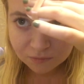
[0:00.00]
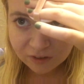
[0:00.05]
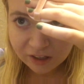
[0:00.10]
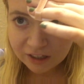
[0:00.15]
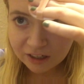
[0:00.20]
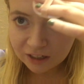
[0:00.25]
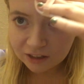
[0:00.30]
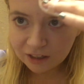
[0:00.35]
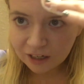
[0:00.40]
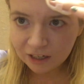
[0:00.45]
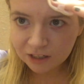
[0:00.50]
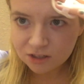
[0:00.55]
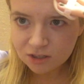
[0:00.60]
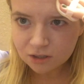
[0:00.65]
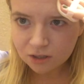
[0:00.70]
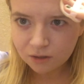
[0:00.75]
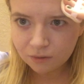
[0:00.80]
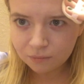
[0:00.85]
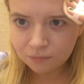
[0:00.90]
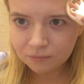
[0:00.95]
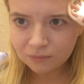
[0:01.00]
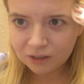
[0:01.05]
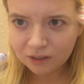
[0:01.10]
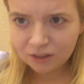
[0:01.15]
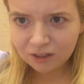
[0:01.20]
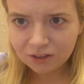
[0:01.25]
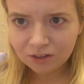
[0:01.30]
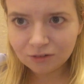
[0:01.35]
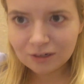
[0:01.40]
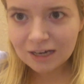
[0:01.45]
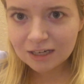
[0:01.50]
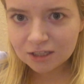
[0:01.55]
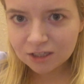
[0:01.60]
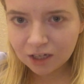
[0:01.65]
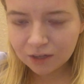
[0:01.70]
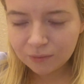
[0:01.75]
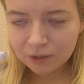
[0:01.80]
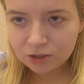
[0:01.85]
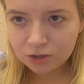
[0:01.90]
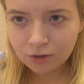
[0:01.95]
like I'd had some, I think the last
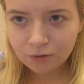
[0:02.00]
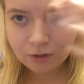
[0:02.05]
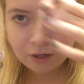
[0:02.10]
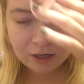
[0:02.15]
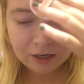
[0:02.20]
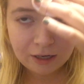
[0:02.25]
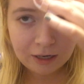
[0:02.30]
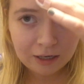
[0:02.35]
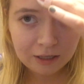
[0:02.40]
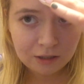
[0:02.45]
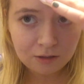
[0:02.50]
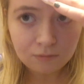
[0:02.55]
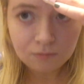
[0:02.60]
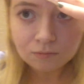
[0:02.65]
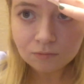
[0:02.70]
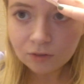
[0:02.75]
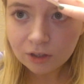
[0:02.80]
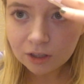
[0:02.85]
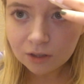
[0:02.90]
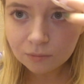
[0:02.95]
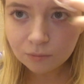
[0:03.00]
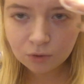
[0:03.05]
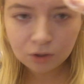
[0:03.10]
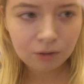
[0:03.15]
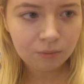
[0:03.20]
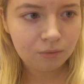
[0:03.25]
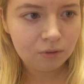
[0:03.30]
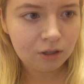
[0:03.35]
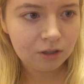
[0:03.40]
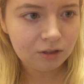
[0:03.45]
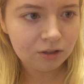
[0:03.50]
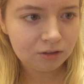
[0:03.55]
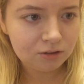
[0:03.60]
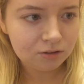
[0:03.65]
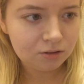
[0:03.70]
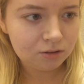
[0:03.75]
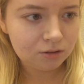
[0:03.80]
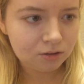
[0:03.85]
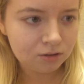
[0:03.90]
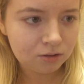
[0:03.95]
time I showed it, I had like more
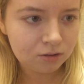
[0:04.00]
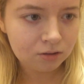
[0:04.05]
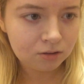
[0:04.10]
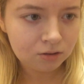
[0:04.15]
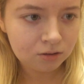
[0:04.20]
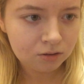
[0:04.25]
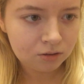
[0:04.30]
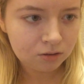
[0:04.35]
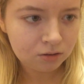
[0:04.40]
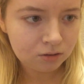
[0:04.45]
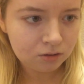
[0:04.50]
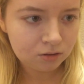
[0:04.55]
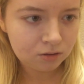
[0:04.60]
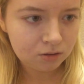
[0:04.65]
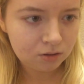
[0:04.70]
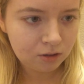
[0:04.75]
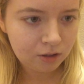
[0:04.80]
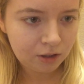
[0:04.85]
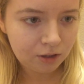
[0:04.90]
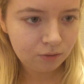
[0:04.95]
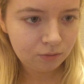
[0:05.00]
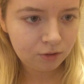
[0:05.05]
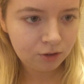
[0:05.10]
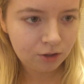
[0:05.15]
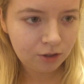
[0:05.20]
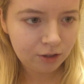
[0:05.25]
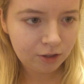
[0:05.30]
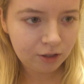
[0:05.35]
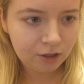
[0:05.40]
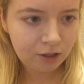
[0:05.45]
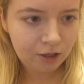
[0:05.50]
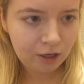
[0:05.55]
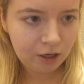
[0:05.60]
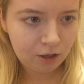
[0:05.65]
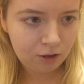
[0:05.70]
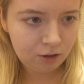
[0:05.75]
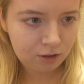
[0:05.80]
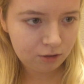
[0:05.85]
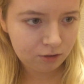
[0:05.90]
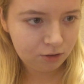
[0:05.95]
product. How did I get a
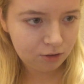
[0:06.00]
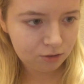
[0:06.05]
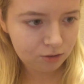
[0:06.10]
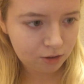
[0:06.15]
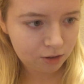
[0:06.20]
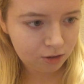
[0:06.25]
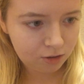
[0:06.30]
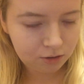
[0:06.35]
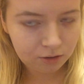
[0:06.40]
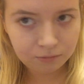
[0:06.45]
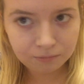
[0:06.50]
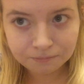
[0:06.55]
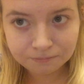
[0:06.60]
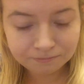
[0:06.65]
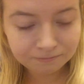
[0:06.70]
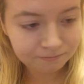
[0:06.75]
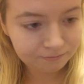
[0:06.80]
hair on this? Hang on.